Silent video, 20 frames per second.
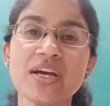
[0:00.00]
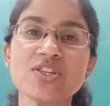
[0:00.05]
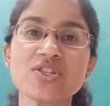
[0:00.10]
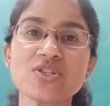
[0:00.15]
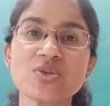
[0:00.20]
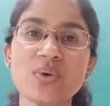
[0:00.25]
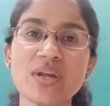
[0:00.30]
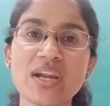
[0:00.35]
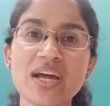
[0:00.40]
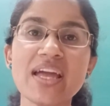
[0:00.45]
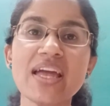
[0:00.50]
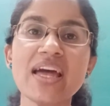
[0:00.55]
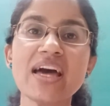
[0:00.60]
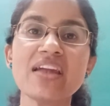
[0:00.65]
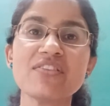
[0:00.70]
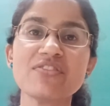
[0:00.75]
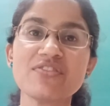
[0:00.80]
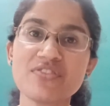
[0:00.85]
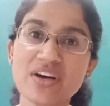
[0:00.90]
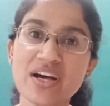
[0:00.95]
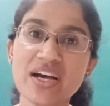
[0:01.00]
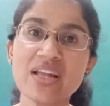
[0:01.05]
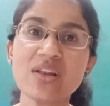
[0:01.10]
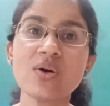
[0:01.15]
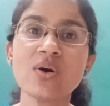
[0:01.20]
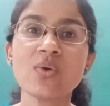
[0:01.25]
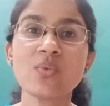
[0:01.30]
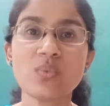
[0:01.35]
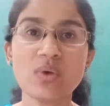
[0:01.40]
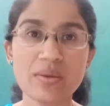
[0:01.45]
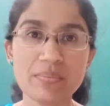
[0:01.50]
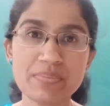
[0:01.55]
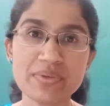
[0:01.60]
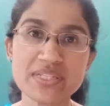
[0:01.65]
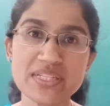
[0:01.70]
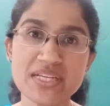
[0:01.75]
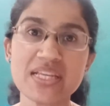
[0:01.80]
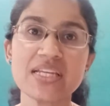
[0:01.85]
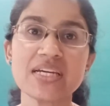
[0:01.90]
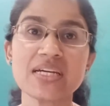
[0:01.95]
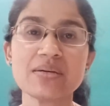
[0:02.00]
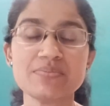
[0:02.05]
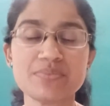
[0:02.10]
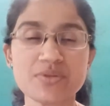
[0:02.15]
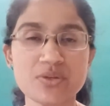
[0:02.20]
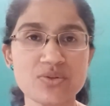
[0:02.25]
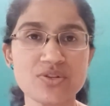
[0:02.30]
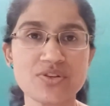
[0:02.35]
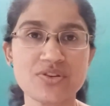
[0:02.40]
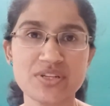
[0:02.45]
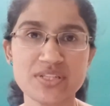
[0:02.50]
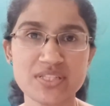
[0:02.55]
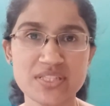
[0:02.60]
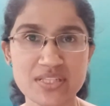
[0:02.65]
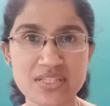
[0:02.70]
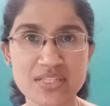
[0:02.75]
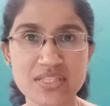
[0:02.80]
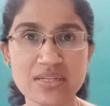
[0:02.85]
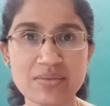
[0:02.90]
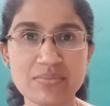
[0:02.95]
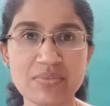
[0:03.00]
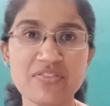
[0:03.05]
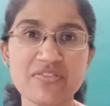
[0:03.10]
So when I had a file on one particular computer or system,